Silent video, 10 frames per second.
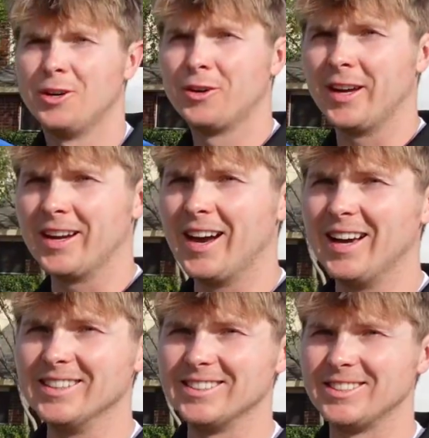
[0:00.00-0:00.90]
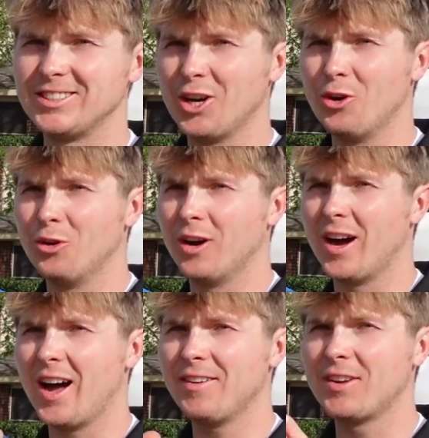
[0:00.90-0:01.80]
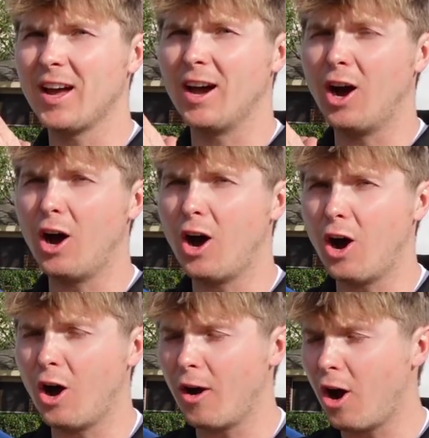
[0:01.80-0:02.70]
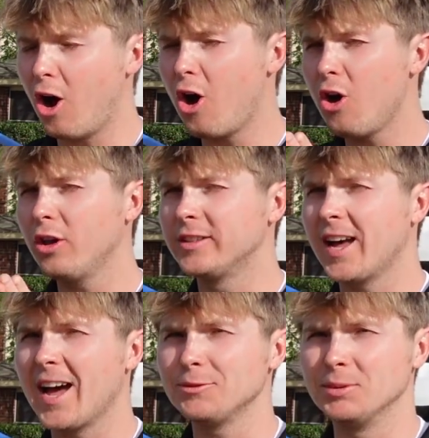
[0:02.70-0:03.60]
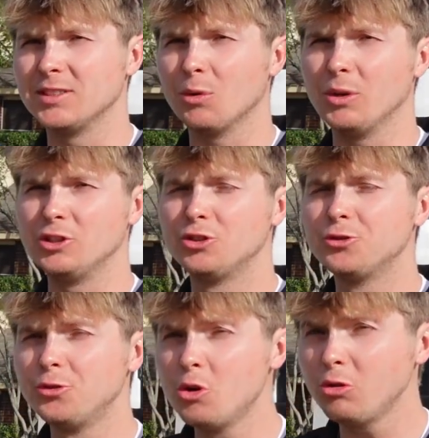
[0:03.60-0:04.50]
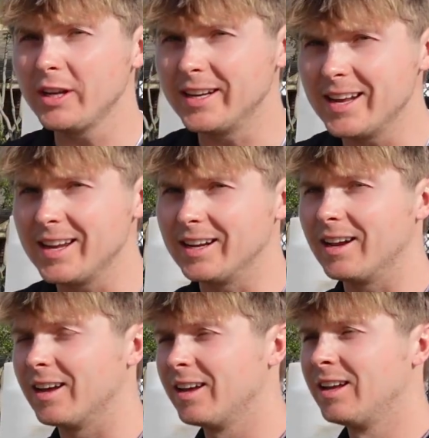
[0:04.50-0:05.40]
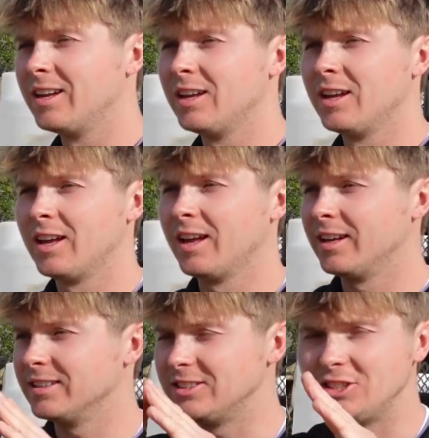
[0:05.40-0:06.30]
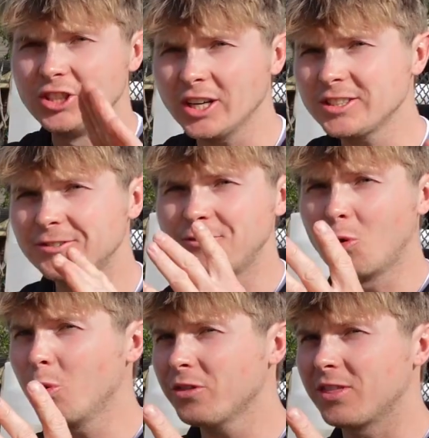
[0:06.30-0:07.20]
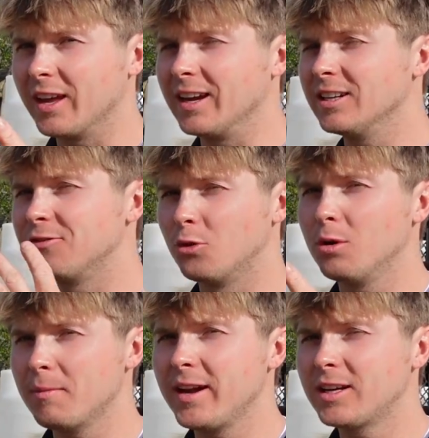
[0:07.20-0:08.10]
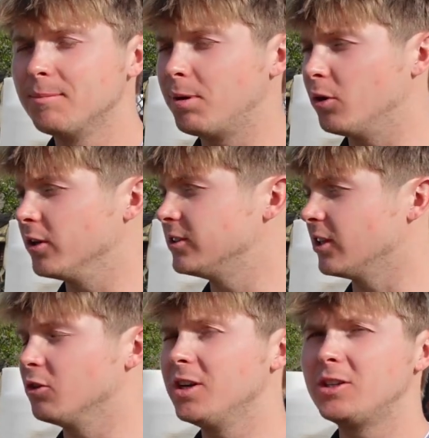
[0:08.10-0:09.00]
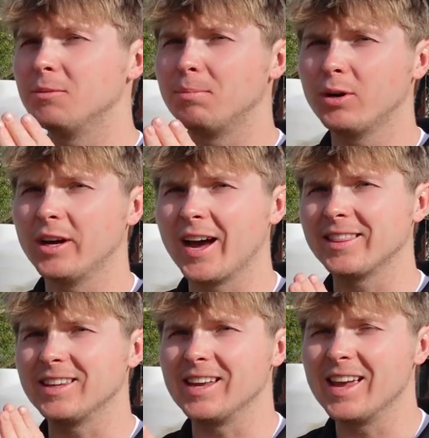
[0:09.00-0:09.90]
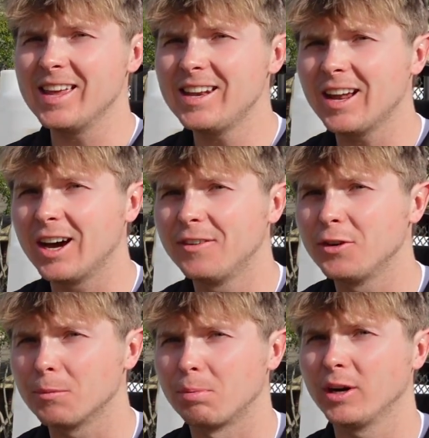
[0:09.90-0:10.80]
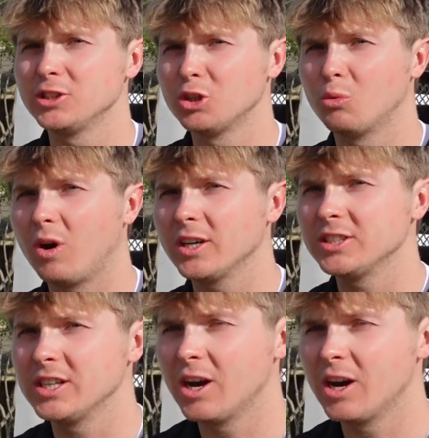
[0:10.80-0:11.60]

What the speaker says: Okay, guys, so I've got all attachments that we truly need. Just four main components that you need to put at the end of your pressure washing